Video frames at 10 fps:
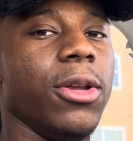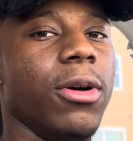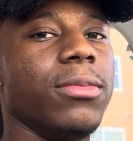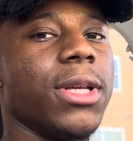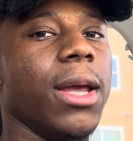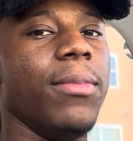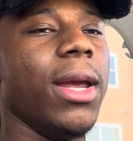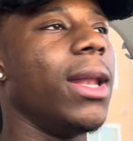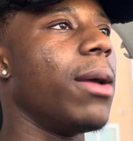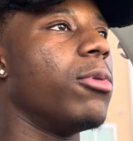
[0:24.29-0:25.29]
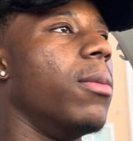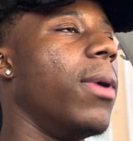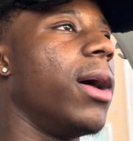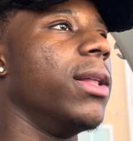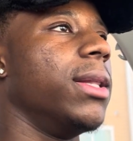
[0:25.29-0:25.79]
You know what I'm saying? Being able to
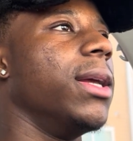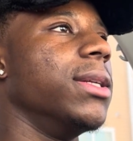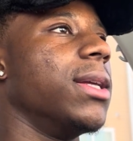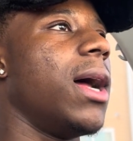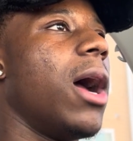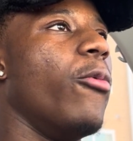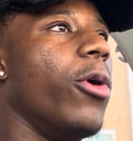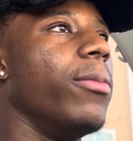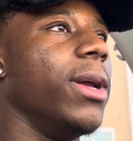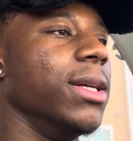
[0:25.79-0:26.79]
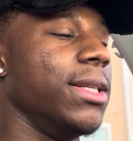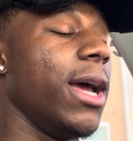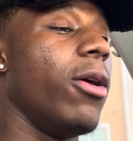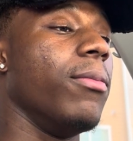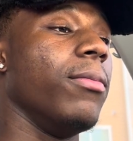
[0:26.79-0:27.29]
buy the things that I want because
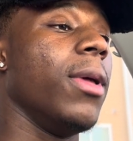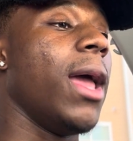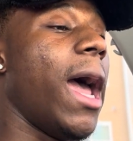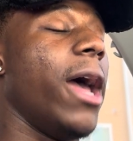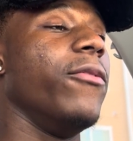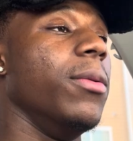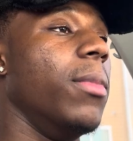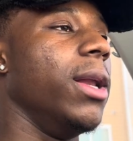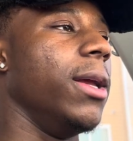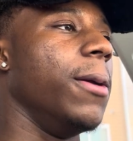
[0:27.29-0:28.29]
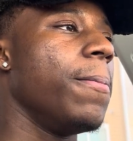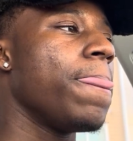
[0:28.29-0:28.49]
now I'm having money.